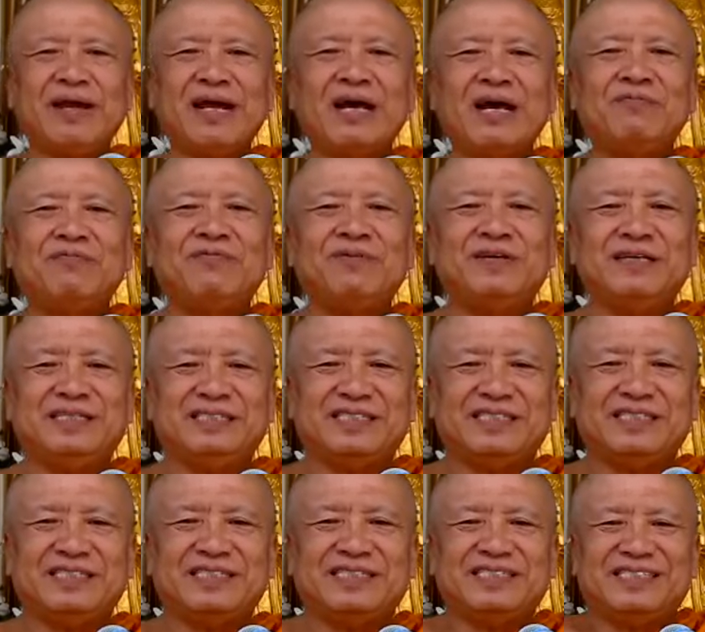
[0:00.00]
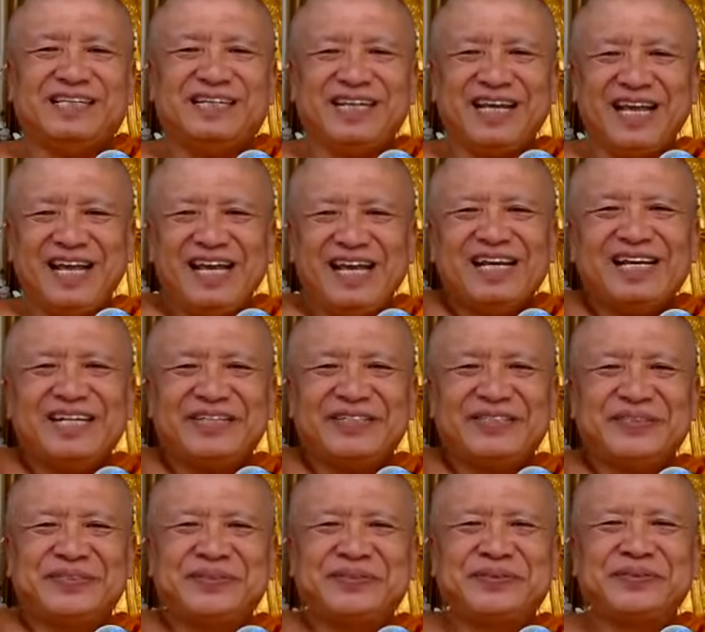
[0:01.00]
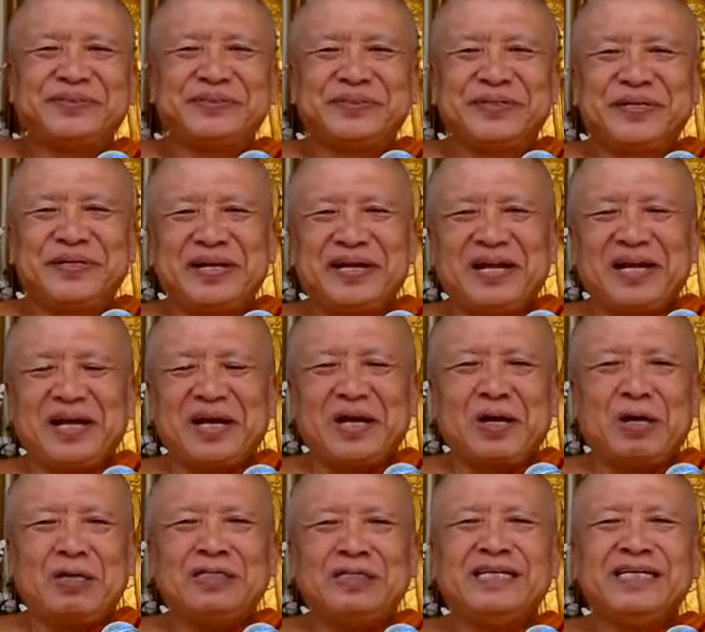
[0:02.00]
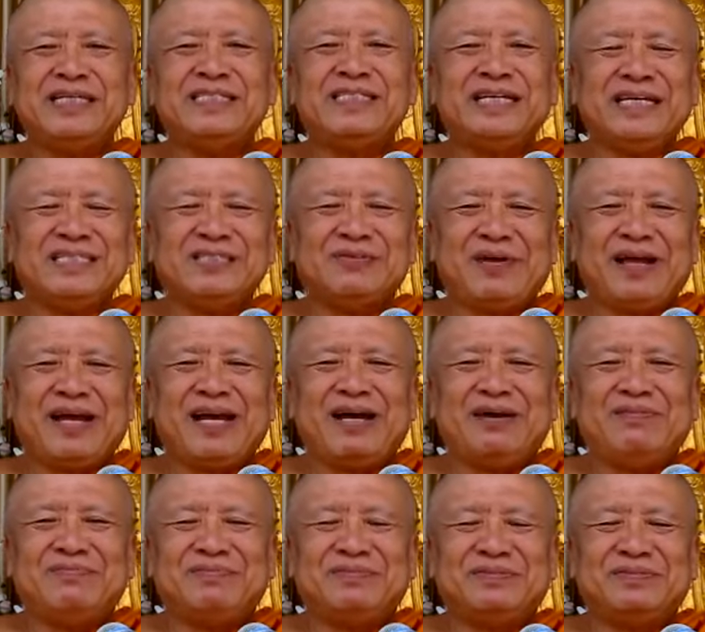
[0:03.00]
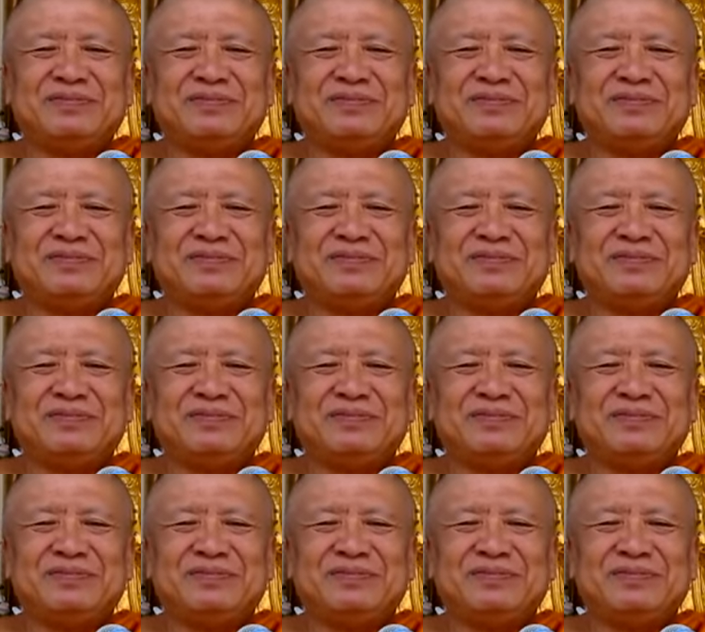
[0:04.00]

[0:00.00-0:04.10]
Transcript: wake up first. Okay. Consciousness wake up.